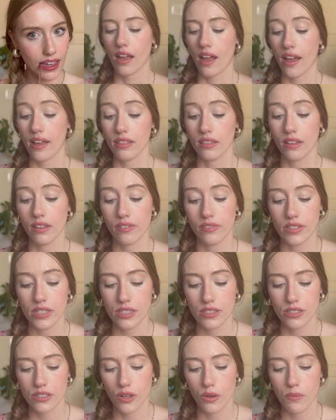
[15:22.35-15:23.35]
I love these
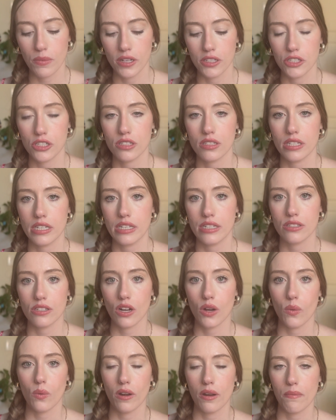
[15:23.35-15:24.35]
so much. These are
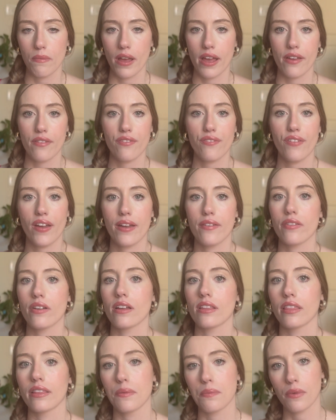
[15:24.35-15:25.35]
one of my favorite
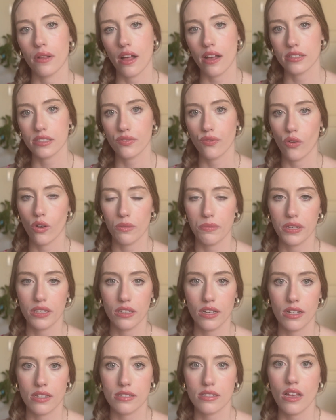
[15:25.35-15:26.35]
lip gloss
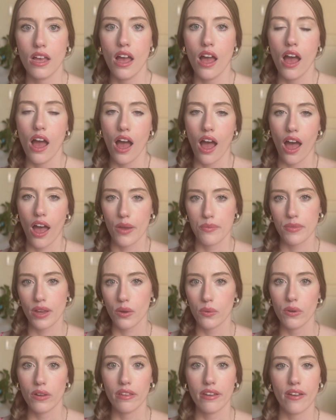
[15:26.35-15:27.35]
formulas. I'm not
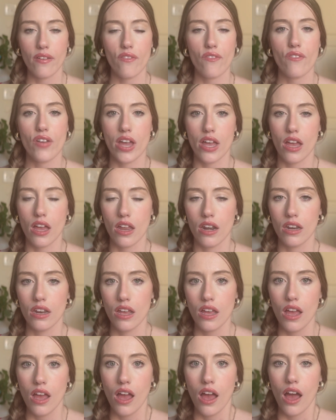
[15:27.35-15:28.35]
really a fan
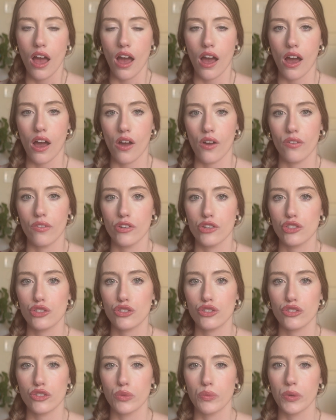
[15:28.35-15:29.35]
of
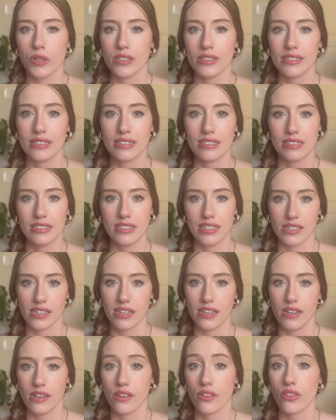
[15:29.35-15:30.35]
super
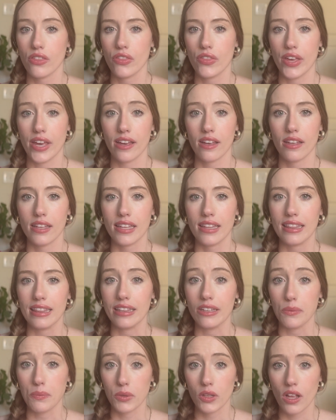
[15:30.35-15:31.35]
sticky, thick
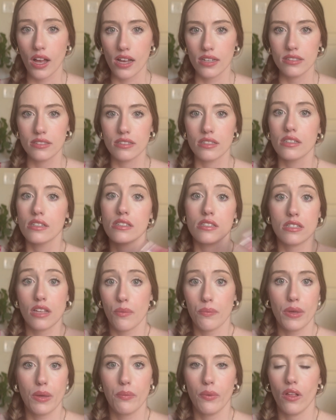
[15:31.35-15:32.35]
lip gloss. Some
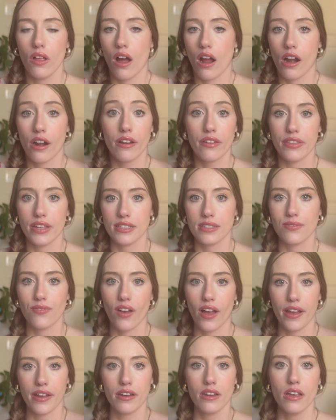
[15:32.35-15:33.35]
people are, and that's
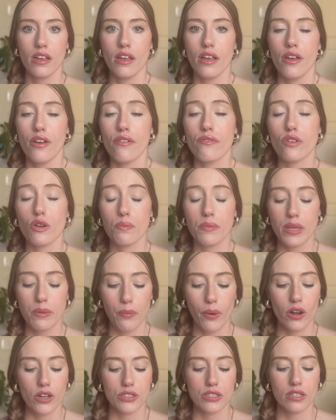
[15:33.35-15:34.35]
fine. For me
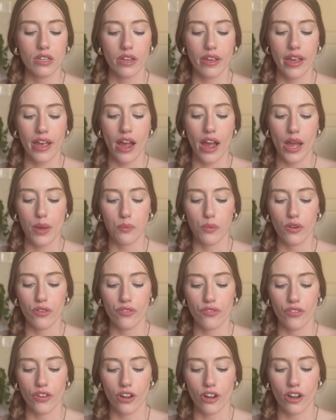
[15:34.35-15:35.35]
personally, I
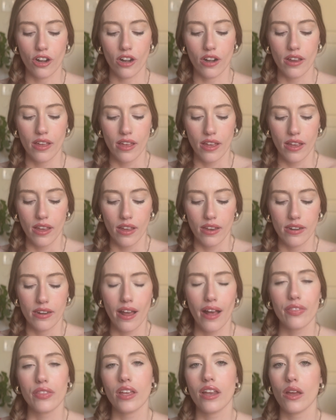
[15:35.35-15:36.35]
prefer,
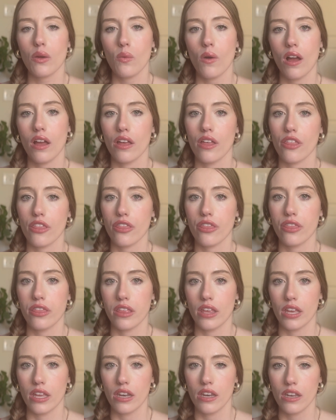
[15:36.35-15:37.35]
not that I want a
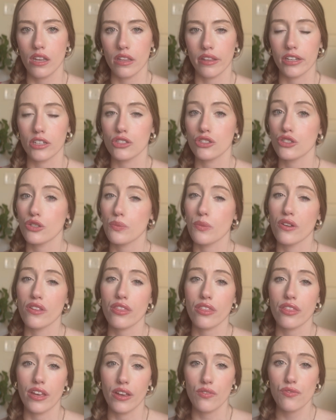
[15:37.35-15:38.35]
thin, like a super
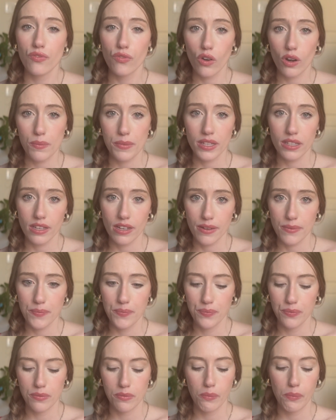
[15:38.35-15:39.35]
thin formula,
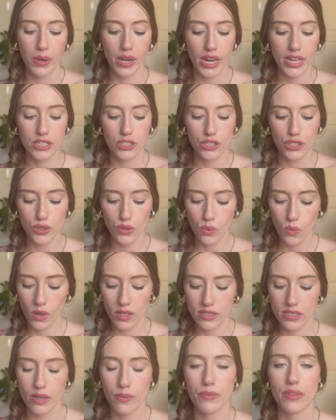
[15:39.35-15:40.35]
but I do want
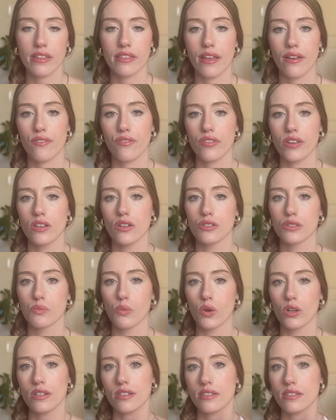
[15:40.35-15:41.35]
something that feels
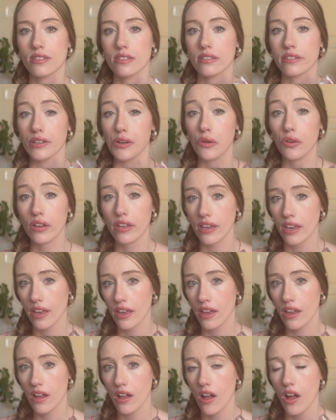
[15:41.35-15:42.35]
more silky
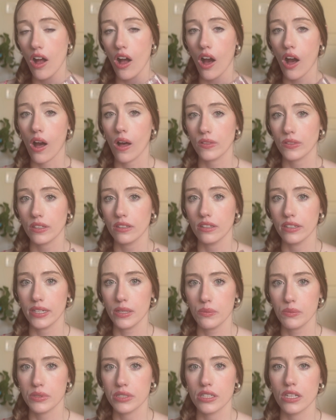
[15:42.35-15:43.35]
on the
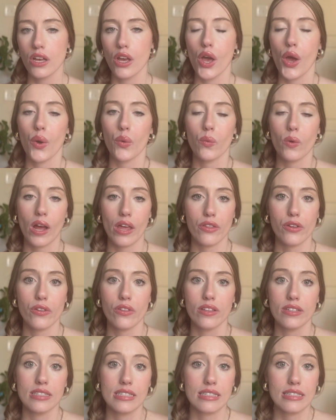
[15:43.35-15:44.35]
lips rather
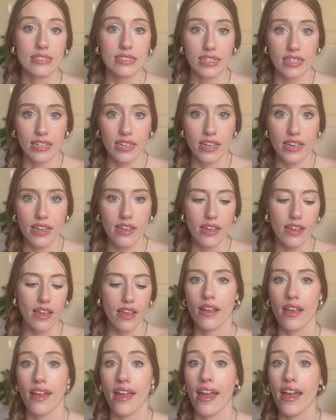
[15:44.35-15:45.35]
than sticky.
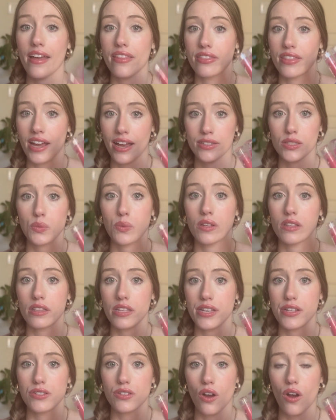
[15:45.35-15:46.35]
And that's what
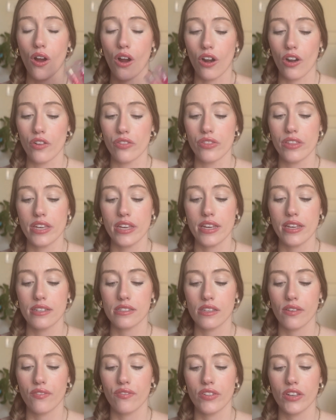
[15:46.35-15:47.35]
these are. These
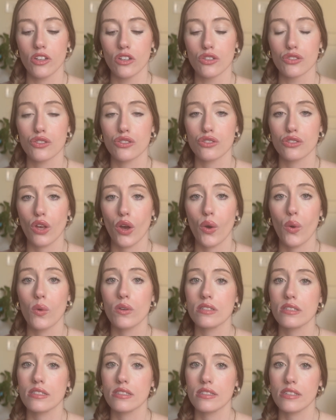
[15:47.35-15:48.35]
feel so
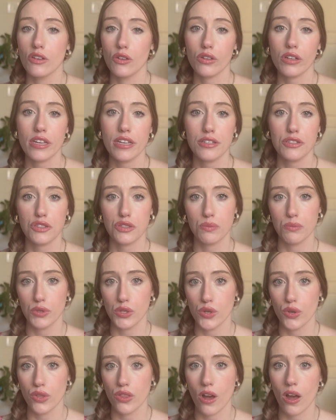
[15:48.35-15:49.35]
silky
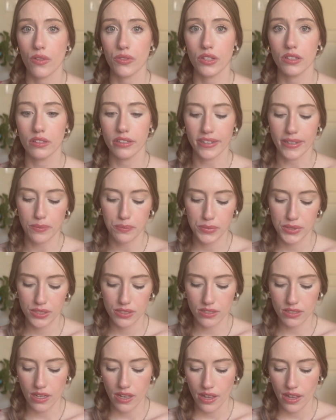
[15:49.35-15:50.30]
smooth on the lips.